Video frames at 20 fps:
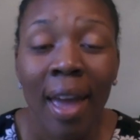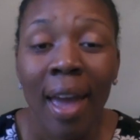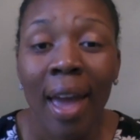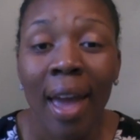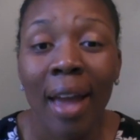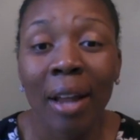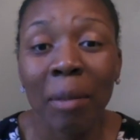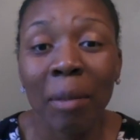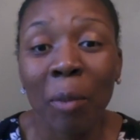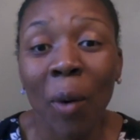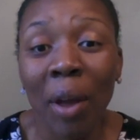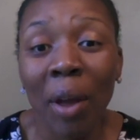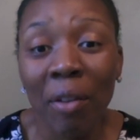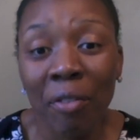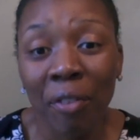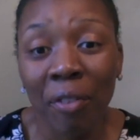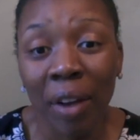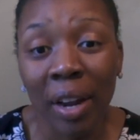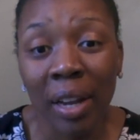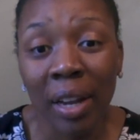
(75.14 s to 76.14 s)
And quite
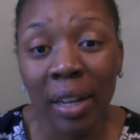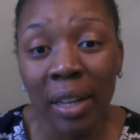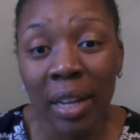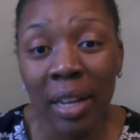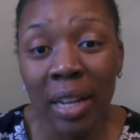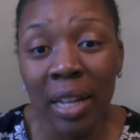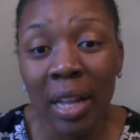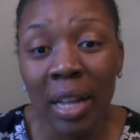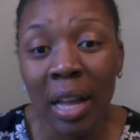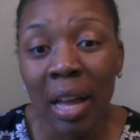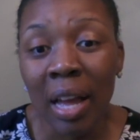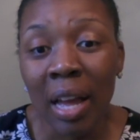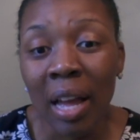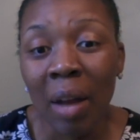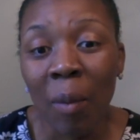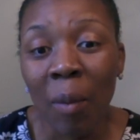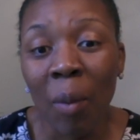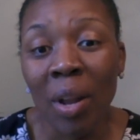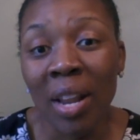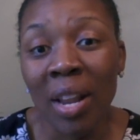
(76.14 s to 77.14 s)
frankly,
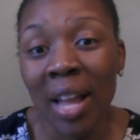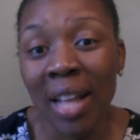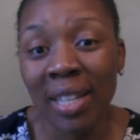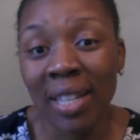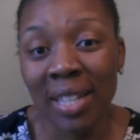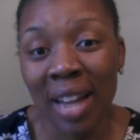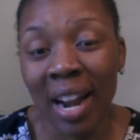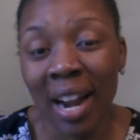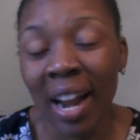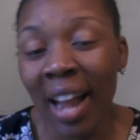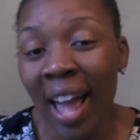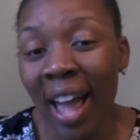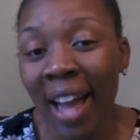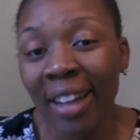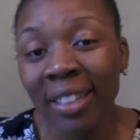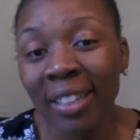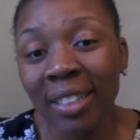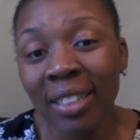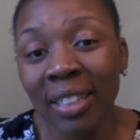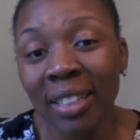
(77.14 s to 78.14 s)
when it's not an
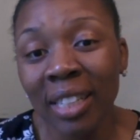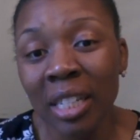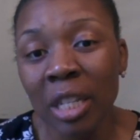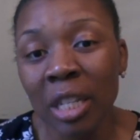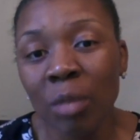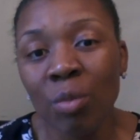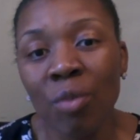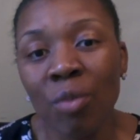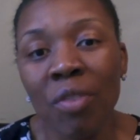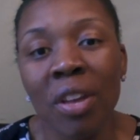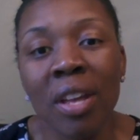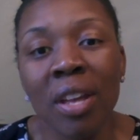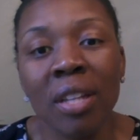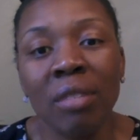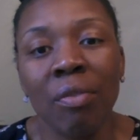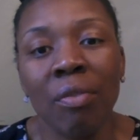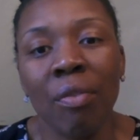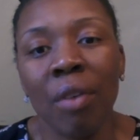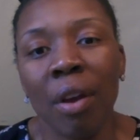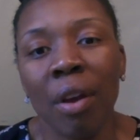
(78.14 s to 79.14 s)
action scene, this movie is
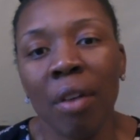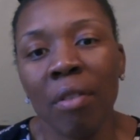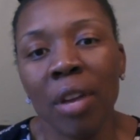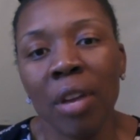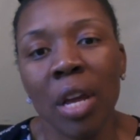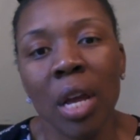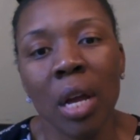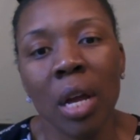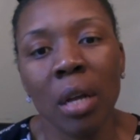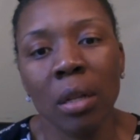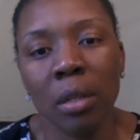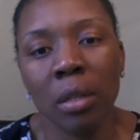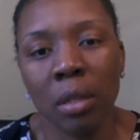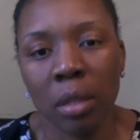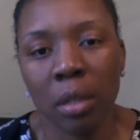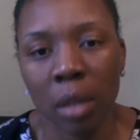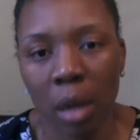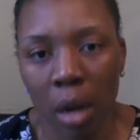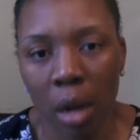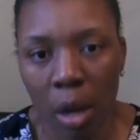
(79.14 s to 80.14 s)
very
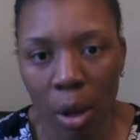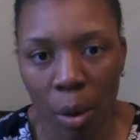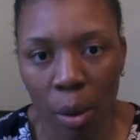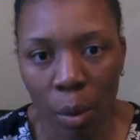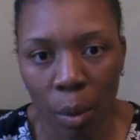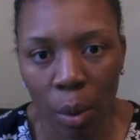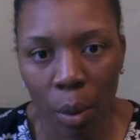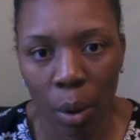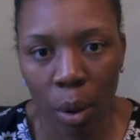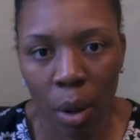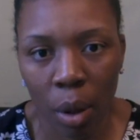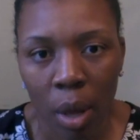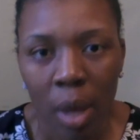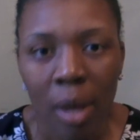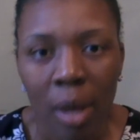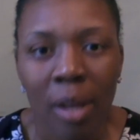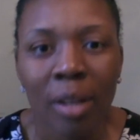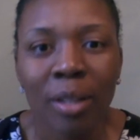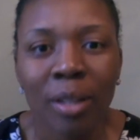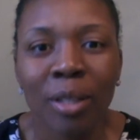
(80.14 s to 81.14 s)
slow.
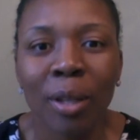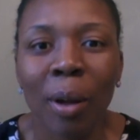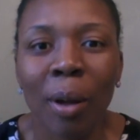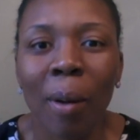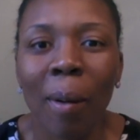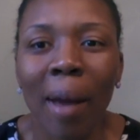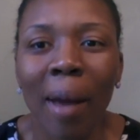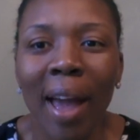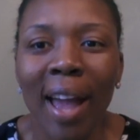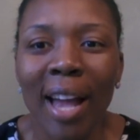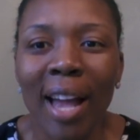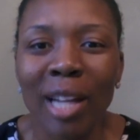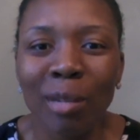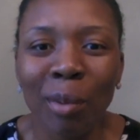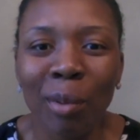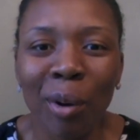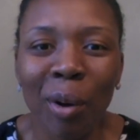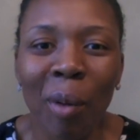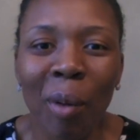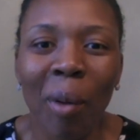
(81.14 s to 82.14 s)
So as
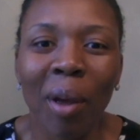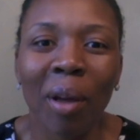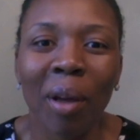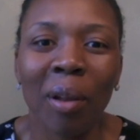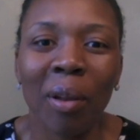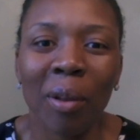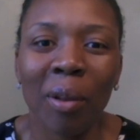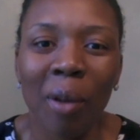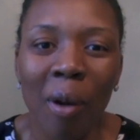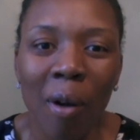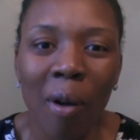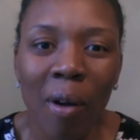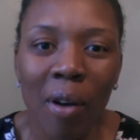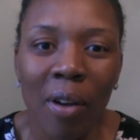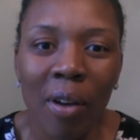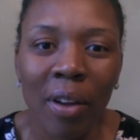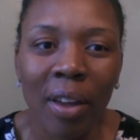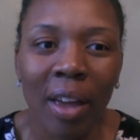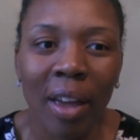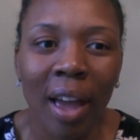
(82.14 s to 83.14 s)
we're going
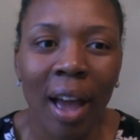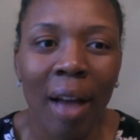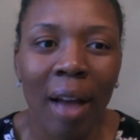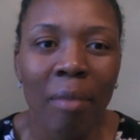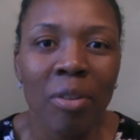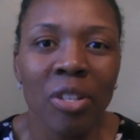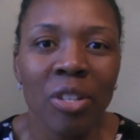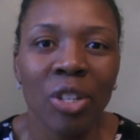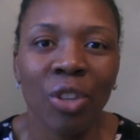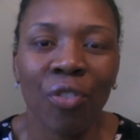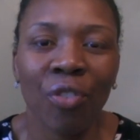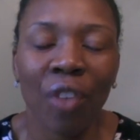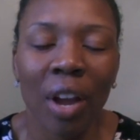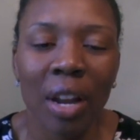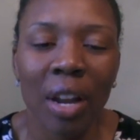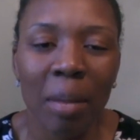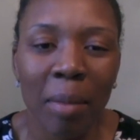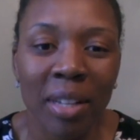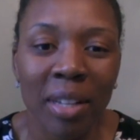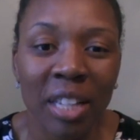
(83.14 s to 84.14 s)
along, I was just
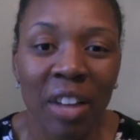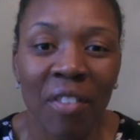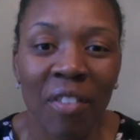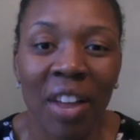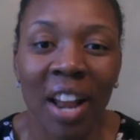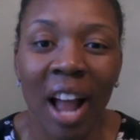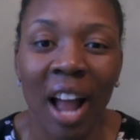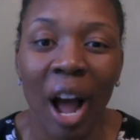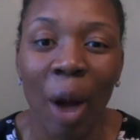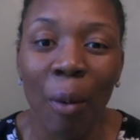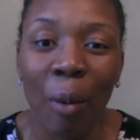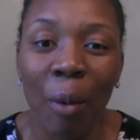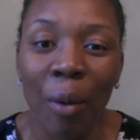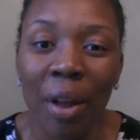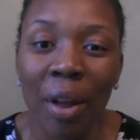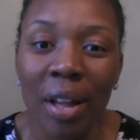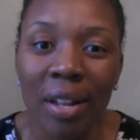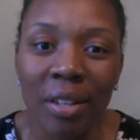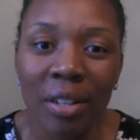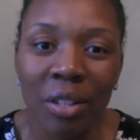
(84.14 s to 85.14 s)
finding myself an hour
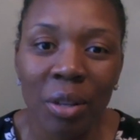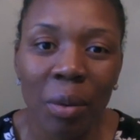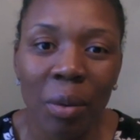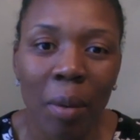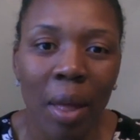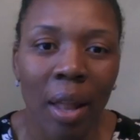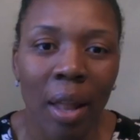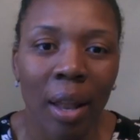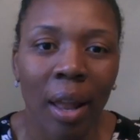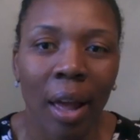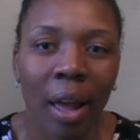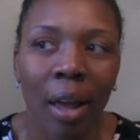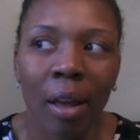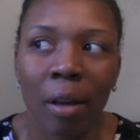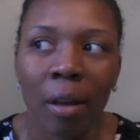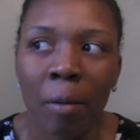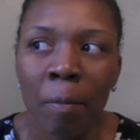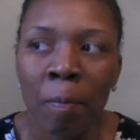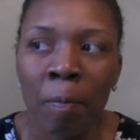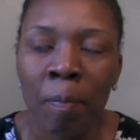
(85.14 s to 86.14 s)
into it, like,
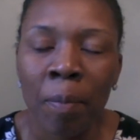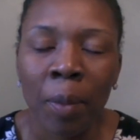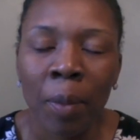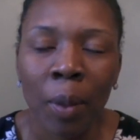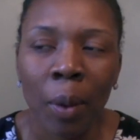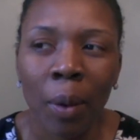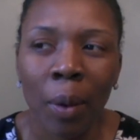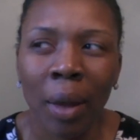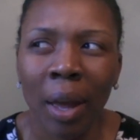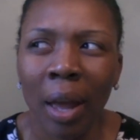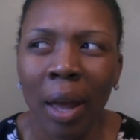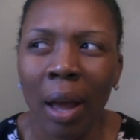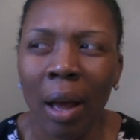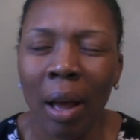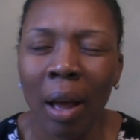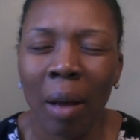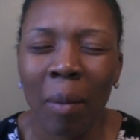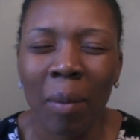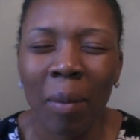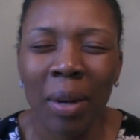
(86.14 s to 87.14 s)
okay,
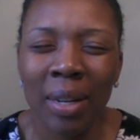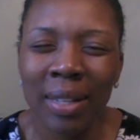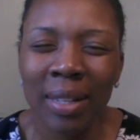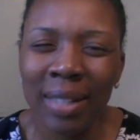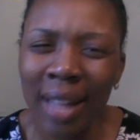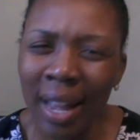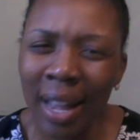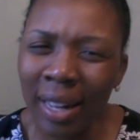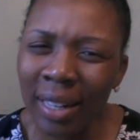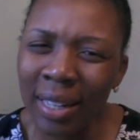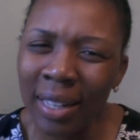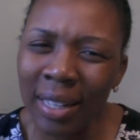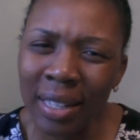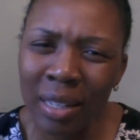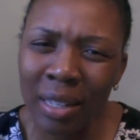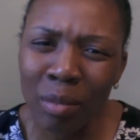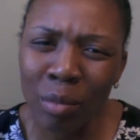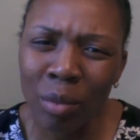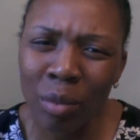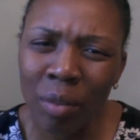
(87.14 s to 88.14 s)
what exactly is this
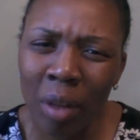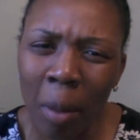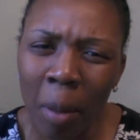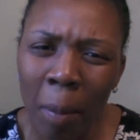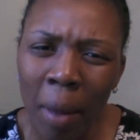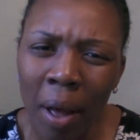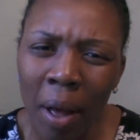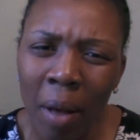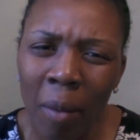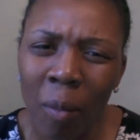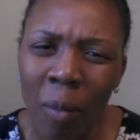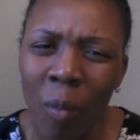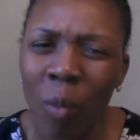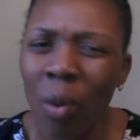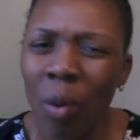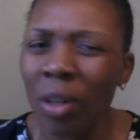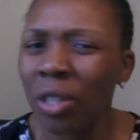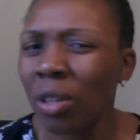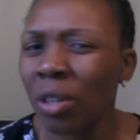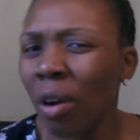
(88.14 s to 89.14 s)
movie about?
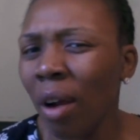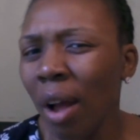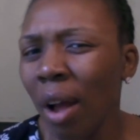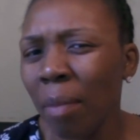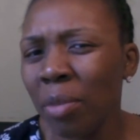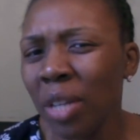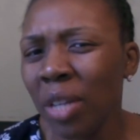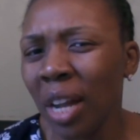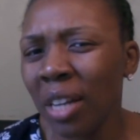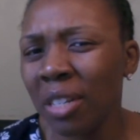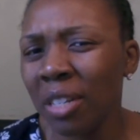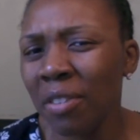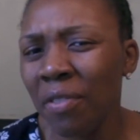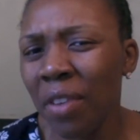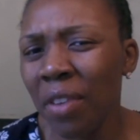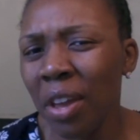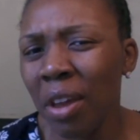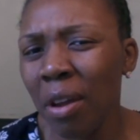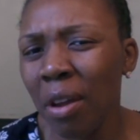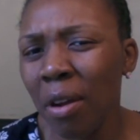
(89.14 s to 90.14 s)
What's our objective
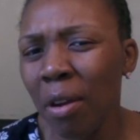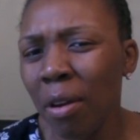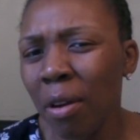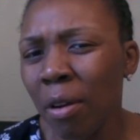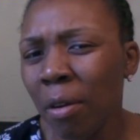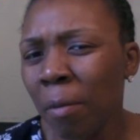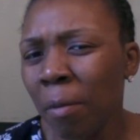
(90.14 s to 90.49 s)
here?